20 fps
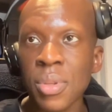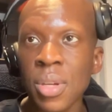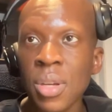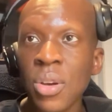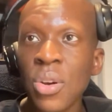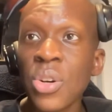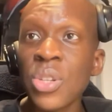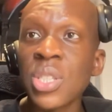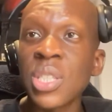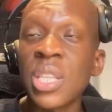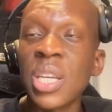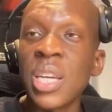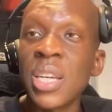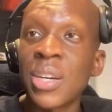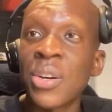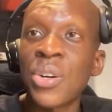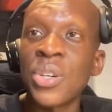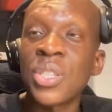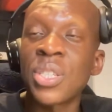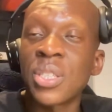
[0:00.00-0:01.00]

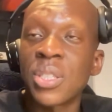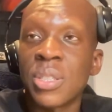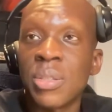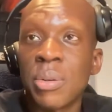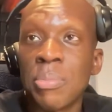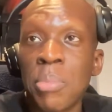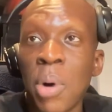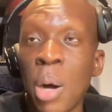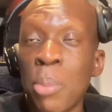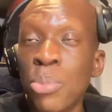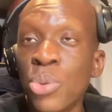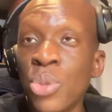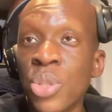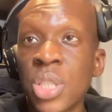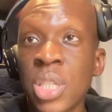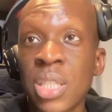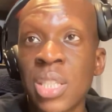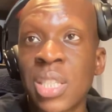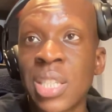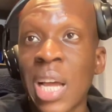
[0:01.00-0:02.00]
because
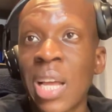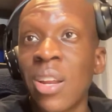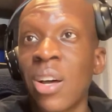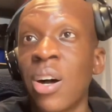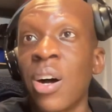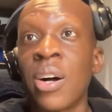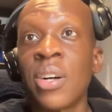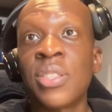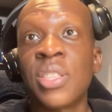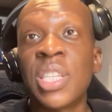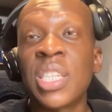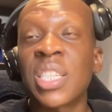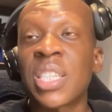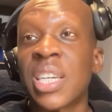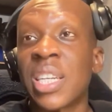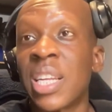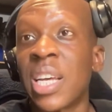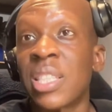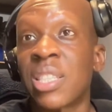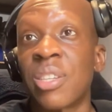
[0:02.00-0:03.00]
Marmoush and Salah are
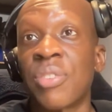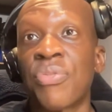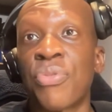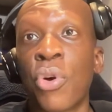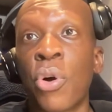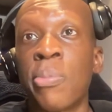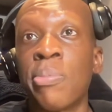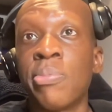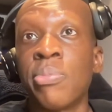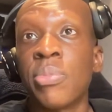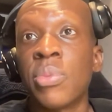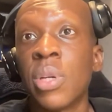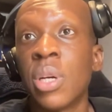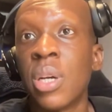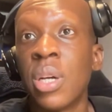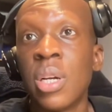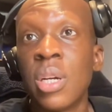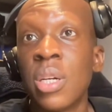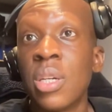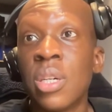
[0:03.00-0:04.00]
disconnected from
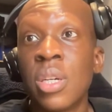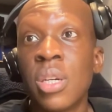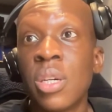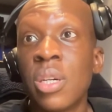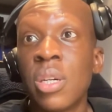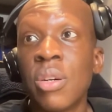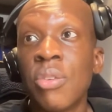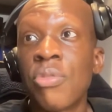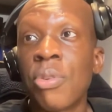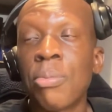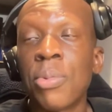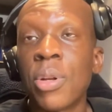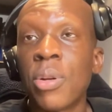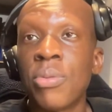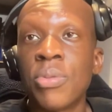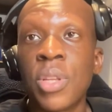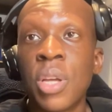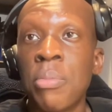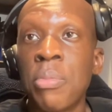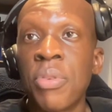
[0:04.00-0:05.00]
their
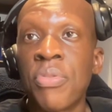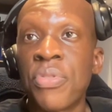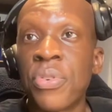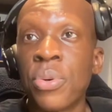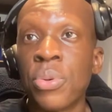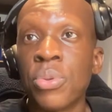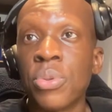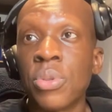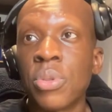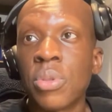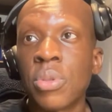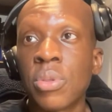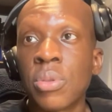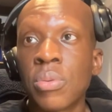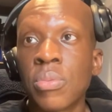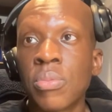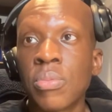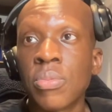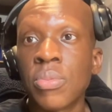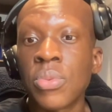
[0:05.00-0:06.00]
midfield.
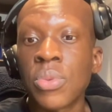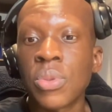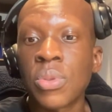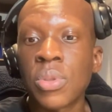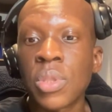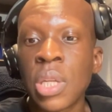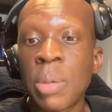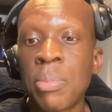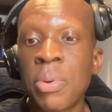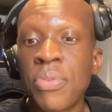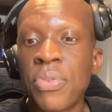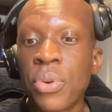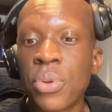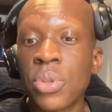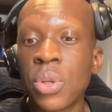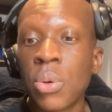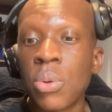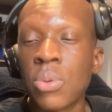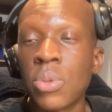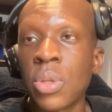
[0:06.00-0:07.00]
Their midfield
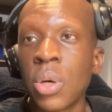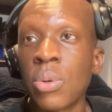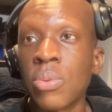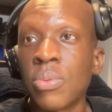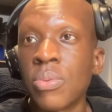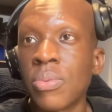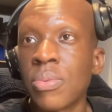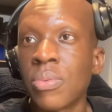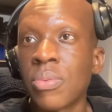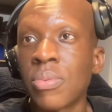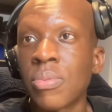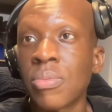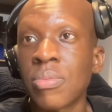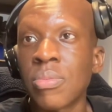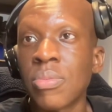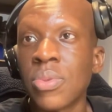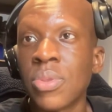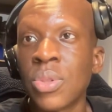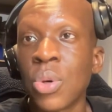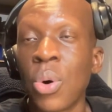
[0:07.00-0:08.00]

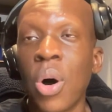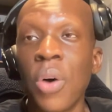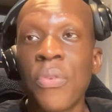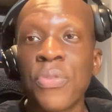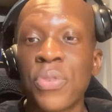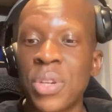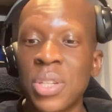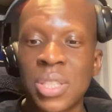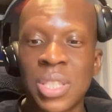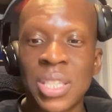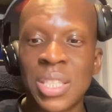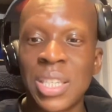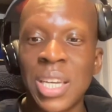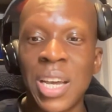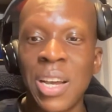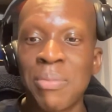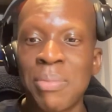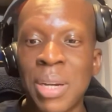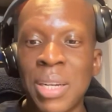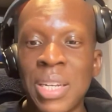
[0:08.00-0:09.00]
don't offer anything.
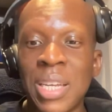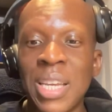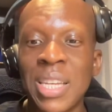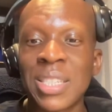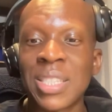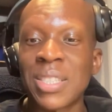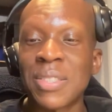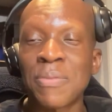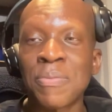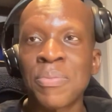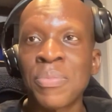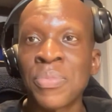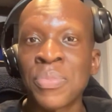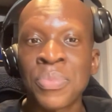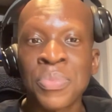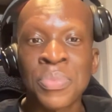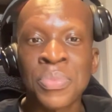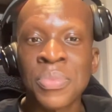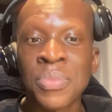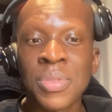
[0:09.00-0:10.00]
Yeah, man, it's
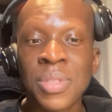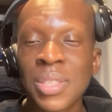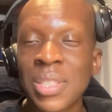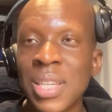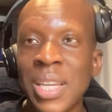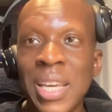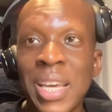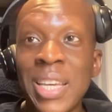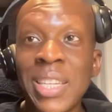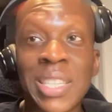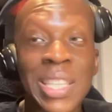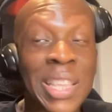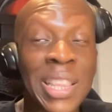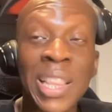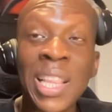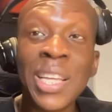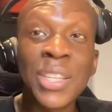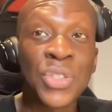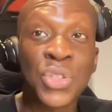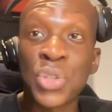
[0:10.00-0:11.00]

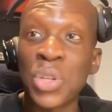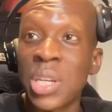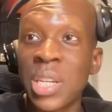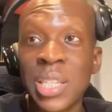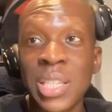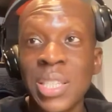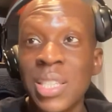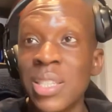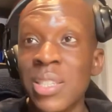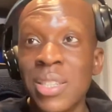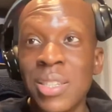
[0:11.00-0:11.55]
literally